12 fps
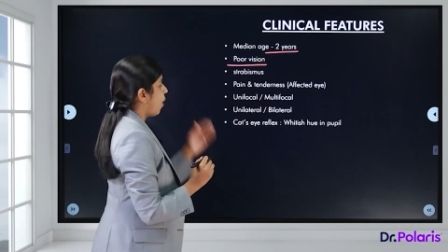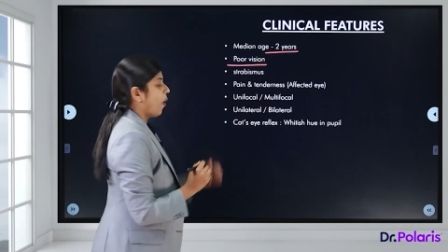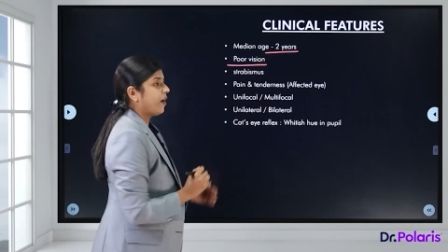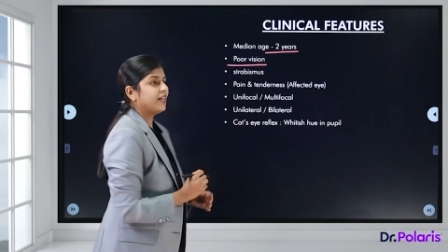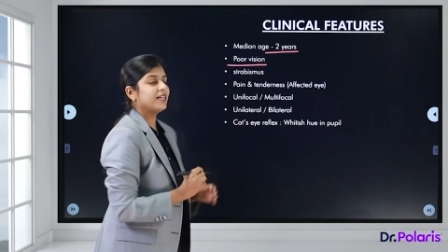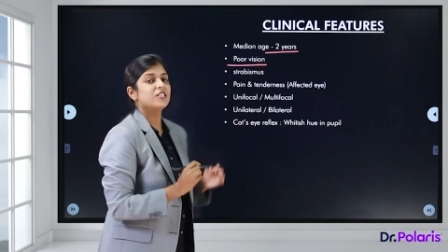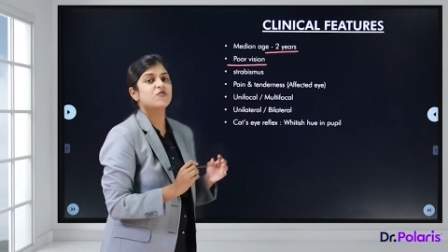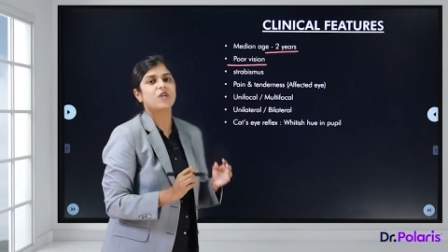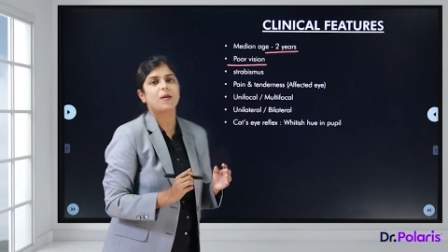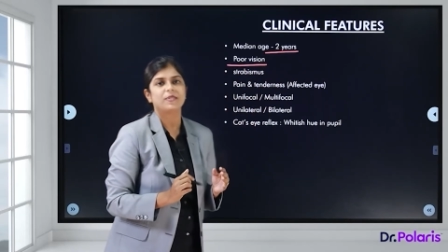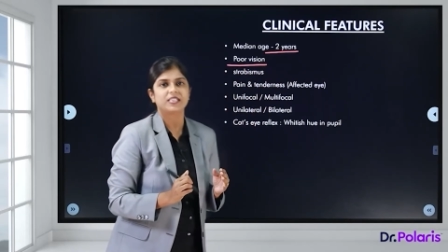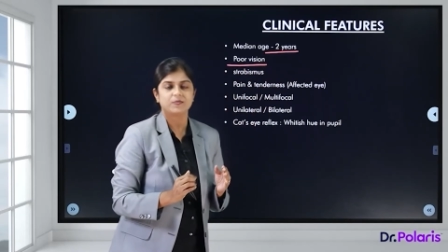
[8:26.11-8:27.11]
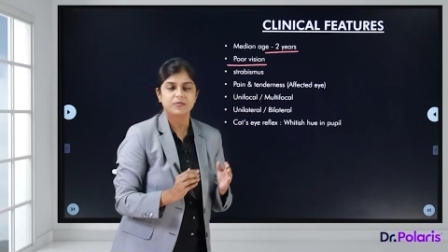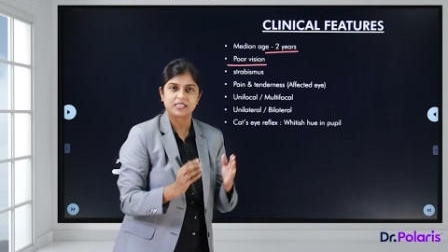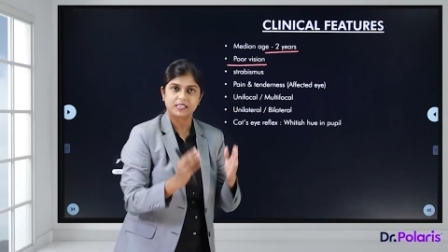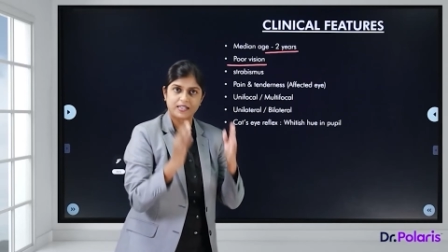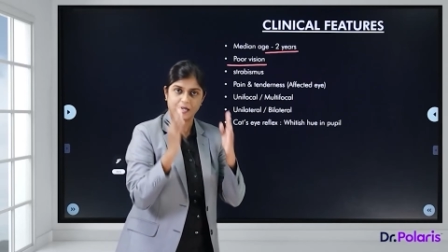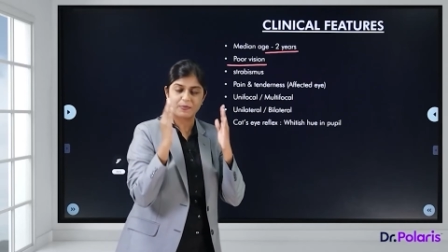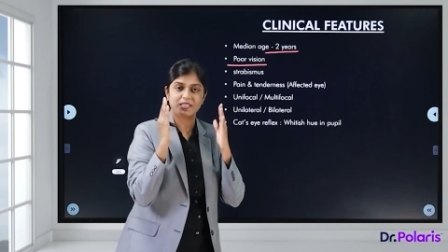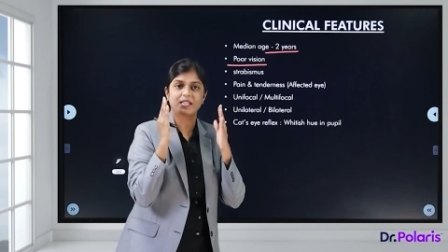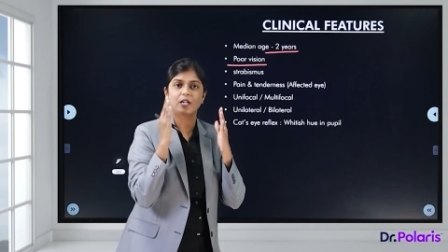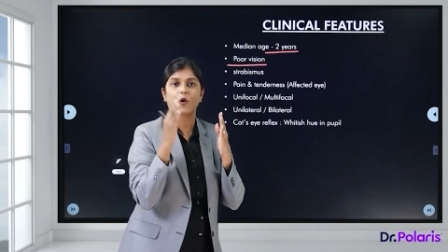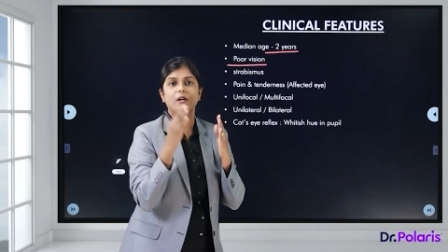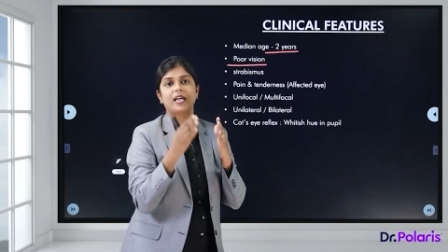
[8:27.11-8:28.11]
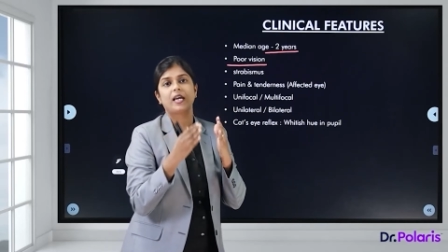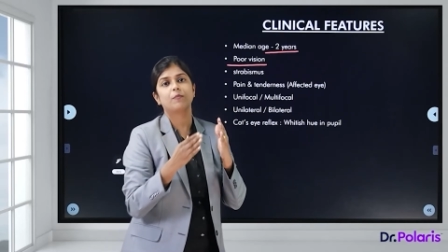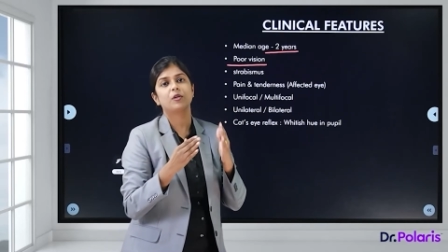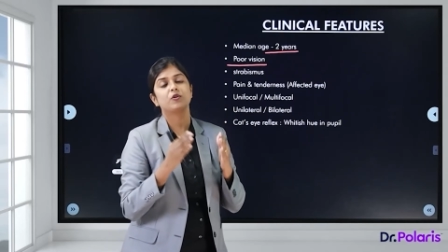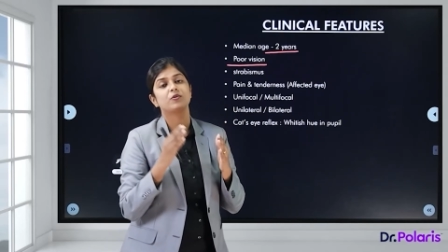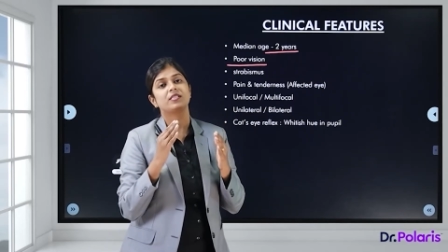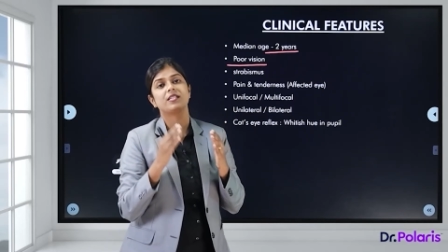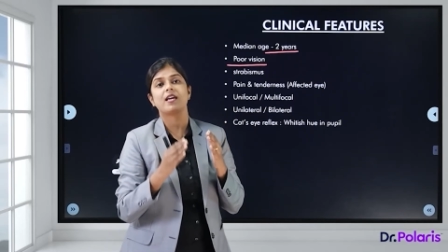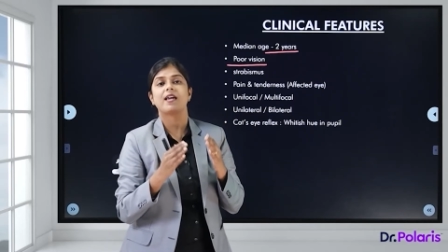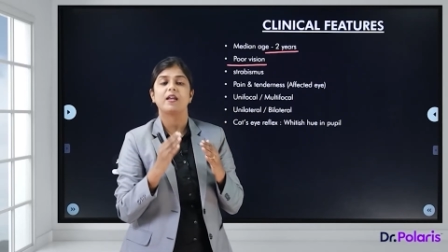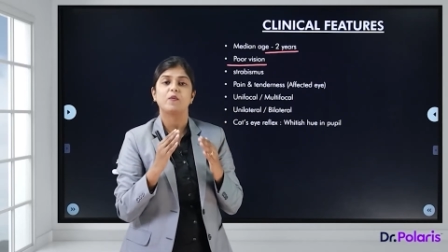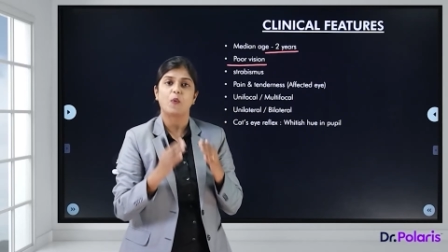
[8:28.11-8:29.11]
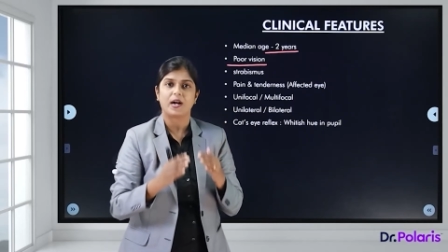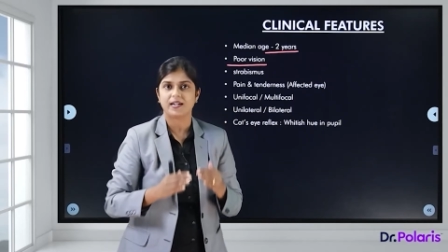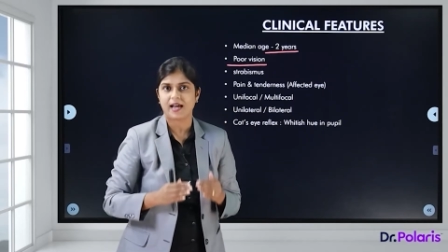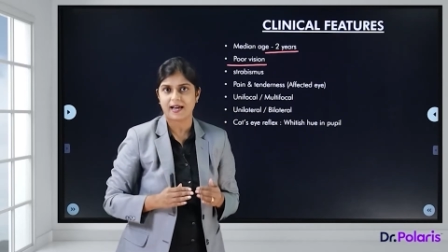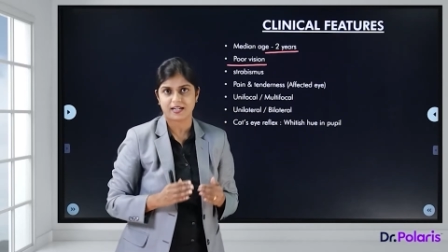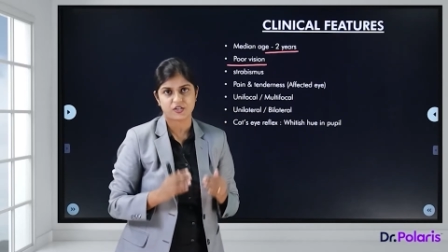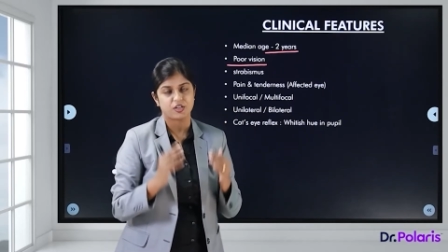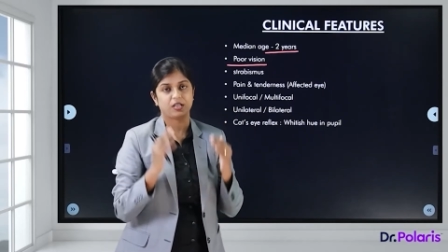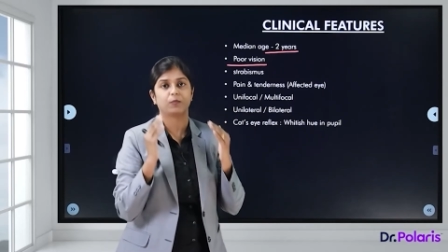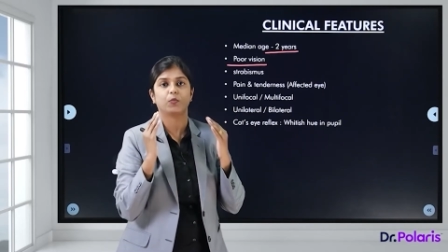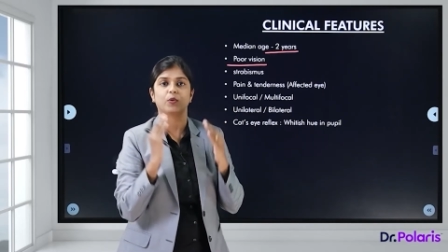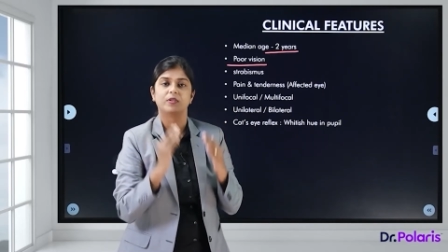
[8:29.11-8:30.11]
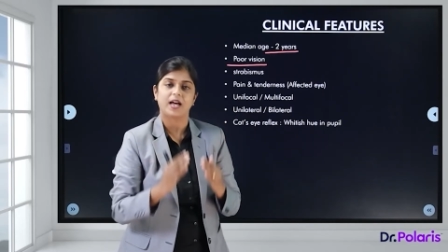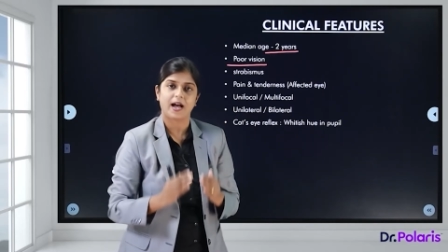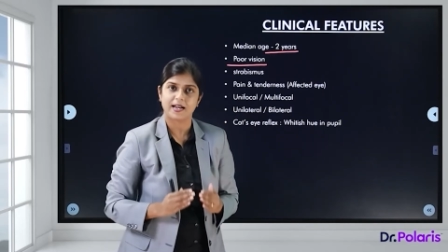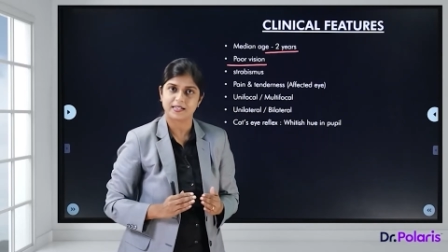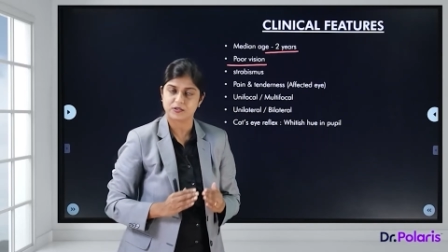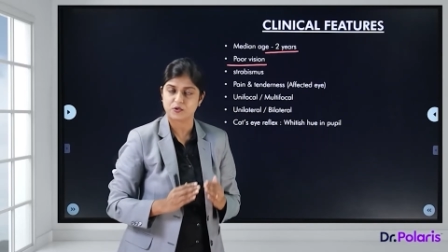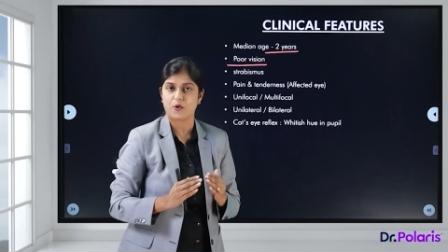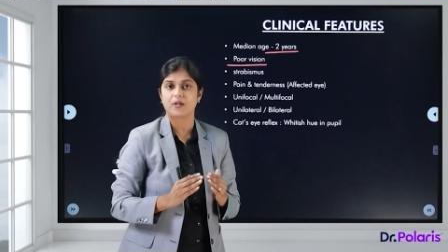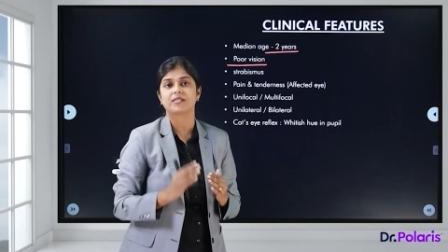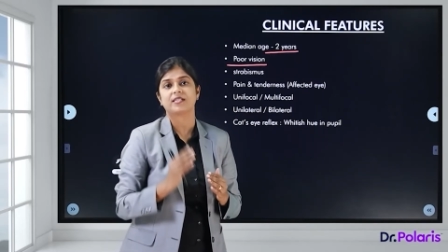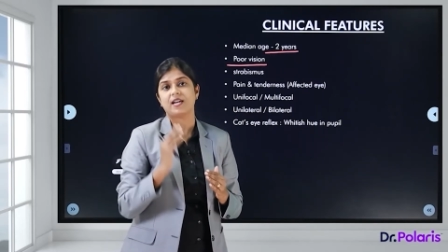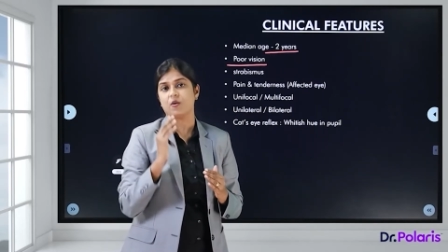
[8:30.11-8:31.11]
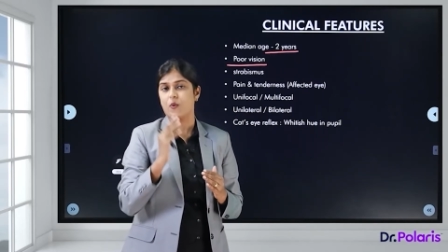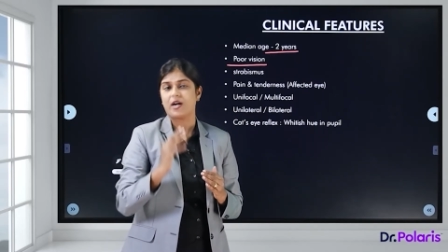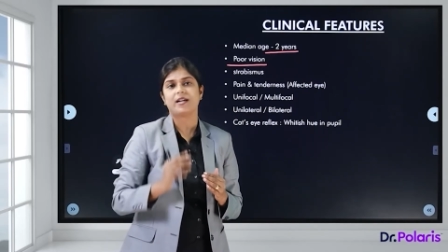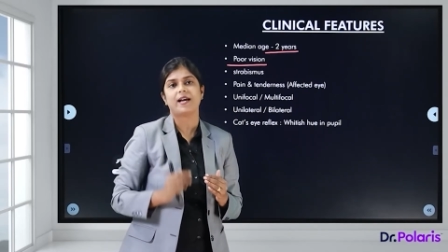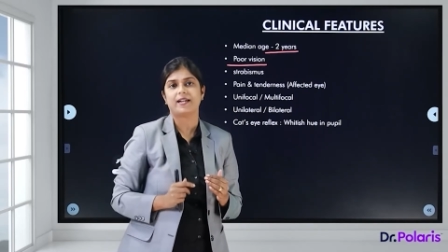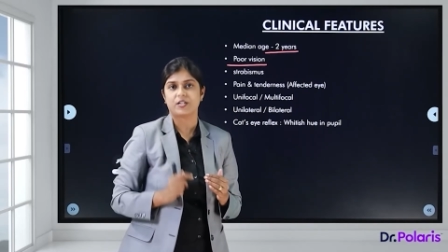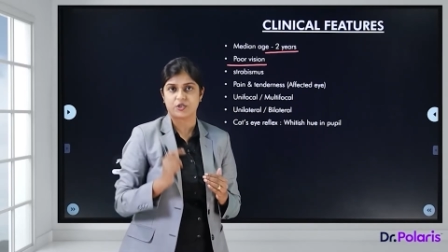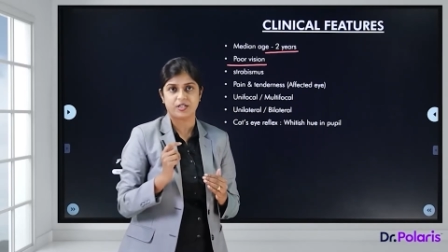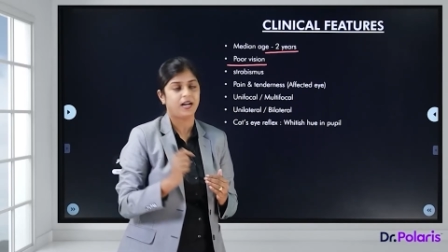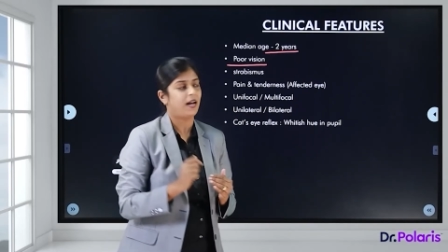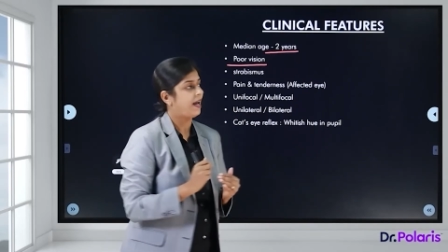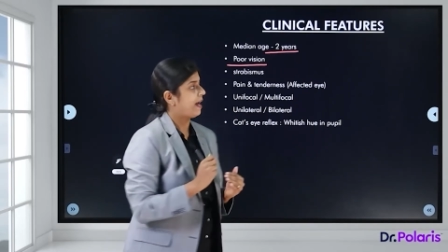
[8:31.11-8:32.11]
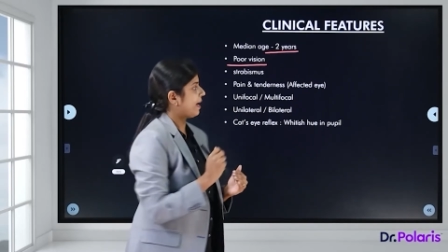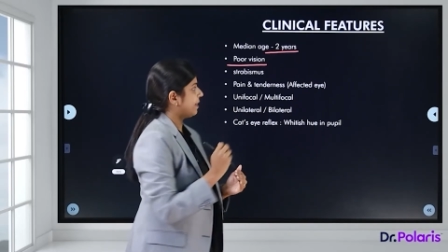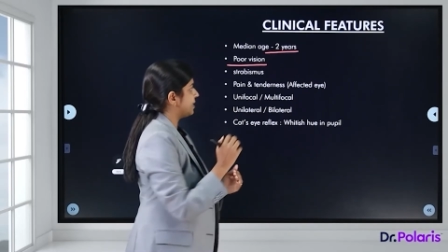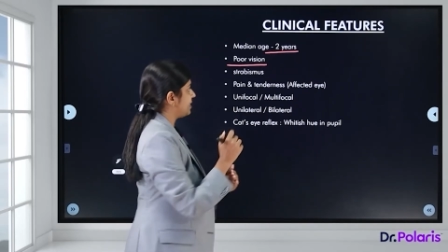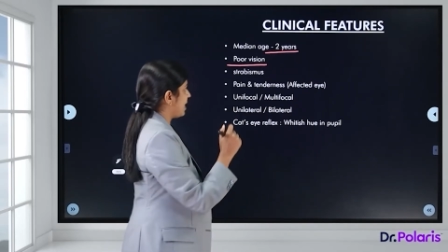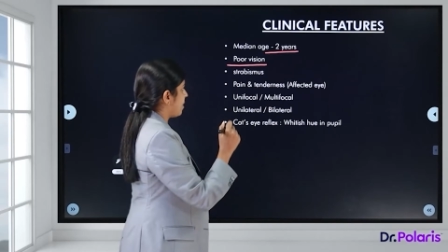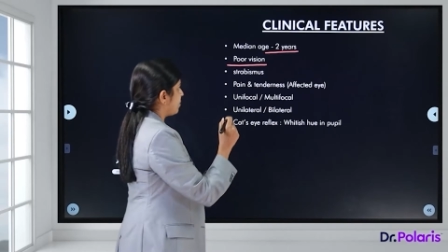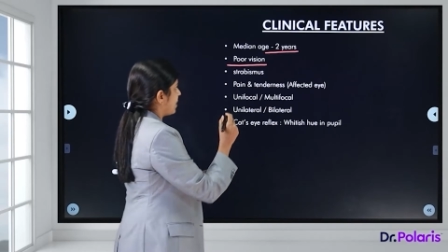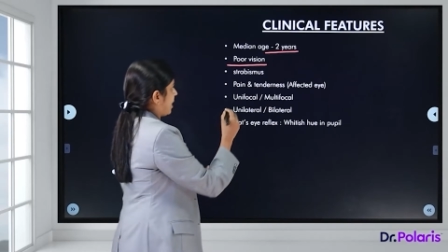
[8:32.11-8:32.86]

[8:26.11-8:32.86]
or strabismus. That means they are not able to see in one direction. The, both the eyes do not see in one direction at the same